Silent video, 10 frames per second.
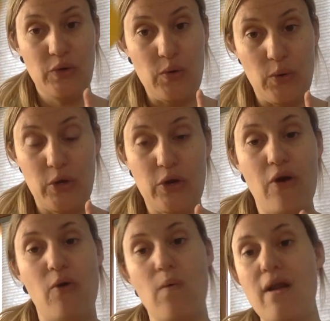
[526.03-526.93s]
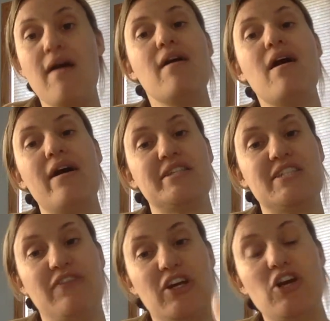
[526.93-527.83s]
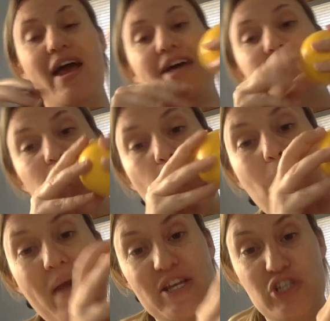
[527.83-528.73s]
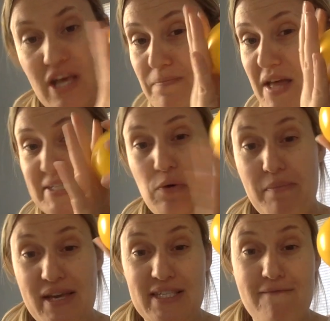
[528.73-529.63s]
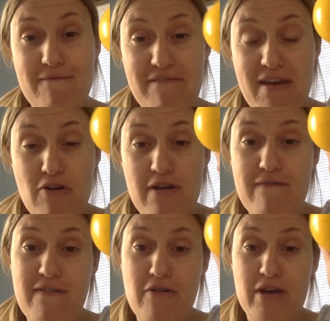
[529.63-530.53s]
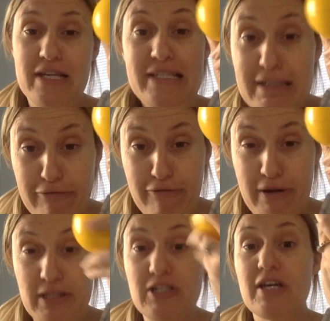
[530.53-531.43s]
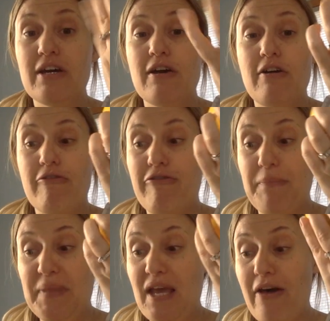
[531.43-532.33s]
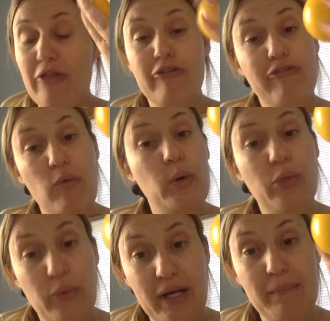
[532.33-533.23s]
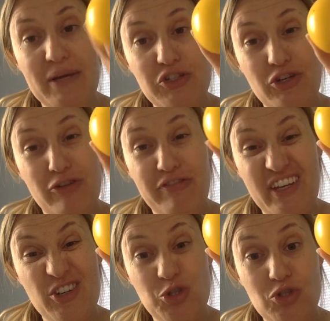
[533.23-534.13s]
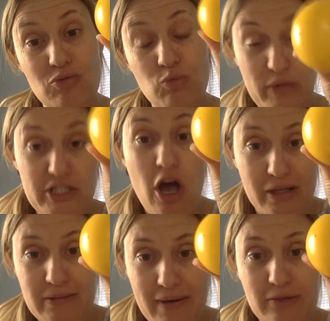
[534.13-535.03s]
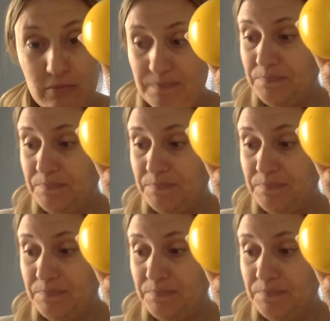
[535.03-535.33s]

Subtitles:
or a cone. A sphere has no base shape. That's what makes it very, very different from the other 4 three-dimensional figures we talked about.